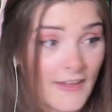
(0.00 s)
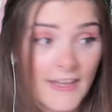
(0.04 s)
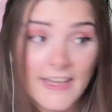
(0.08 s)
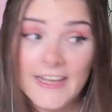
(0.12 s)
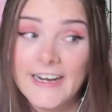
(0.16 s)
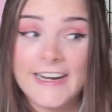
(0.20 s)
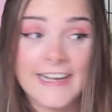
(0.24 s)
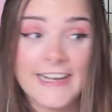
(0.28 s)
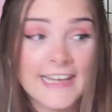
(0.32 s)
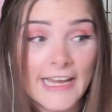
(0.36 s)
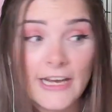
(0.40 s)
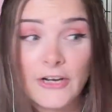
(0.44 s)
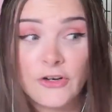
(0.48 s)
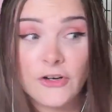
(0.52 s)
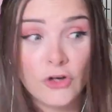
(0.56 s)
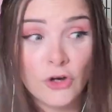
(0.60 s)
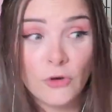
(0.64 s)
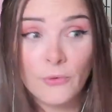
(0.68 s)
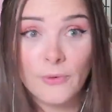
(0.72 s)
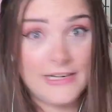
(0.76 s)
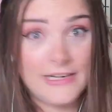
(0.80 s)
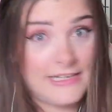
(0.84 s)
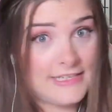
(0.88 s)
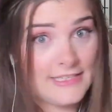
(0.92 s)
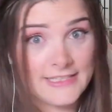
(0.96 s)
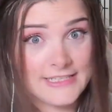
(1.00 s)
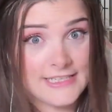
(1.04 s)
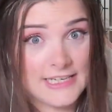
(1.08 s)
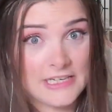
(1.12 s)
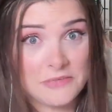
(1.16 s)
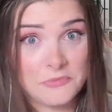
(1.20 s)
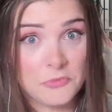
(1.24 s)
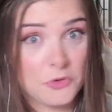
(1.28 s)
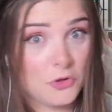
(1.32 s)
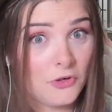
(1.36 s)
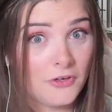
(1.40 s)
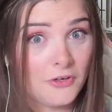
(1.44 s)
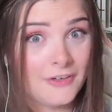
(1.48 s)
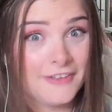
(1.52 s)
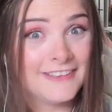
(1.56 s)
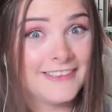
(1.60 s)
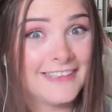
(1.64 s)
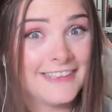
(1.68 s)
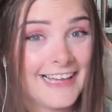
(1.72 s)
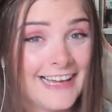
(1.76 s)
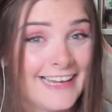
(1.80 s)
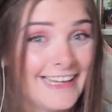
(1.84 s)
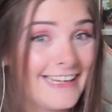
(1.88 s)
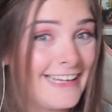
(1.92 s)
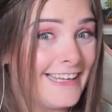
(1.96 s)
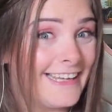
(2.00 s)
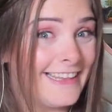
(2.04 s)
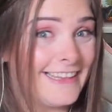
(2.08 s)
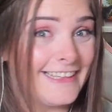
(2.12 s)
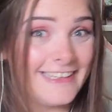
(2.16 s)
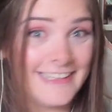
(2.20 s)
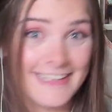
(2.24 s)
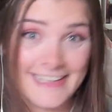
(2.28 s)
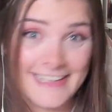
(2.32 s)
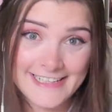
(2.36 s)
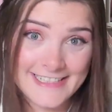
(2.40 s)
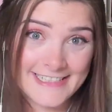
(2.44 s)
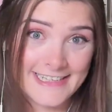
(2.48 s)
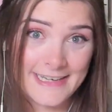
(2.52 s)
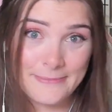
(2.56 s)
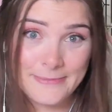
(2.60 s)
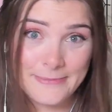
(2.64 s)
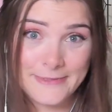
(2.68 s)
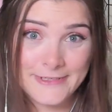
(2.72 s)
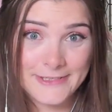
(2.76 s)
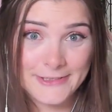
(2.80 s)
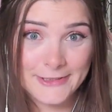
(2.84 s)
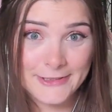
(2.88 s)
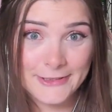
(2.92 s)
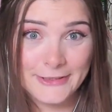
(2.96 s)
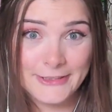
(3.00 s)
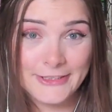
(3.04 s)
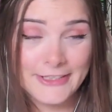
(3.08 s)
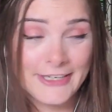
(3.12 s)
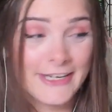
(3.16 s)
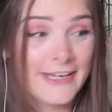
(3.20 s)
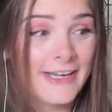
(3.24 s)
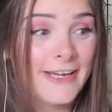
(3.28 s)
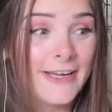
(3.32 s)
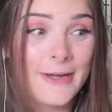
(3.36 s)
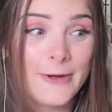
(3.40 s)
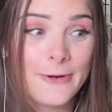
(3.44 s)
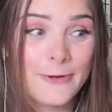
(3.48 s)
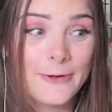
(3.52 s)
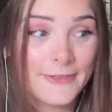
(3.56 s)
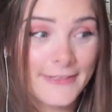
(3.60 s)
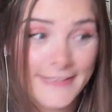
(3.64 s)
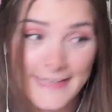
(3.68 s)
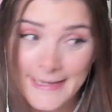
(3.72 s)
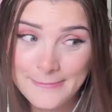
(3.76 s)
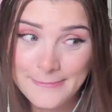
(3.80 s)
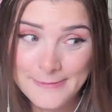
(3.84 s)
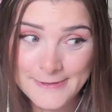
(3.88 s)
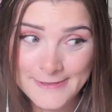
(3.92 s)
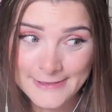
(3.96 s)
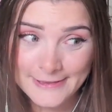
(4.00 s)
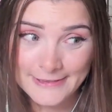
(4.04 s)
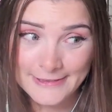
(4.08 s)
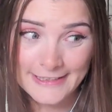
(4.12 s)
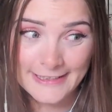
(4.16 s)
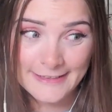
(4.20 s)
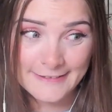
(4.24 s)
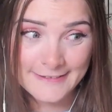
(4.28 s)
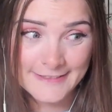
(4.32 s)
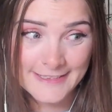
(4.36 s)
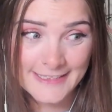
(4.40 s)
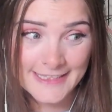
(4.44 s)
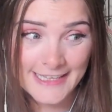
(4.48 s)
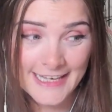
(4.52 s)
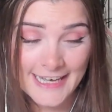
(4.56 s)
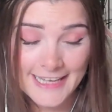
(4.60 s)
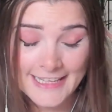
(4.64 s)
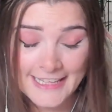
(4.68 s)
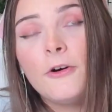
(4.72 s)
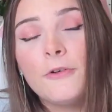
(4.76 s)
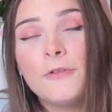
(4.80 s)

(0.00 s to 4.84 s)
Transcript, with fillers: and I cannot wait to see more like in the next episode or the episode after that.